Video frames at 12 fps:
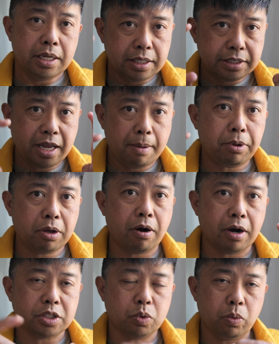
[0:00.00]
sample
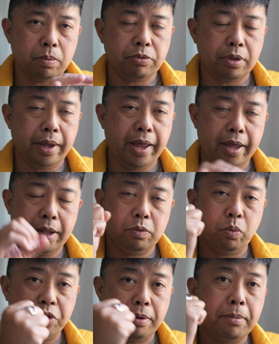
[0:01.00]
cards
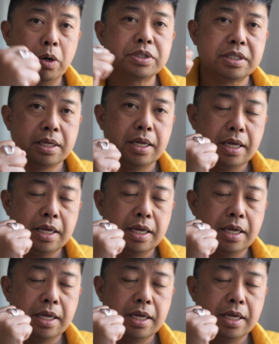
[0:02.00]
and with the most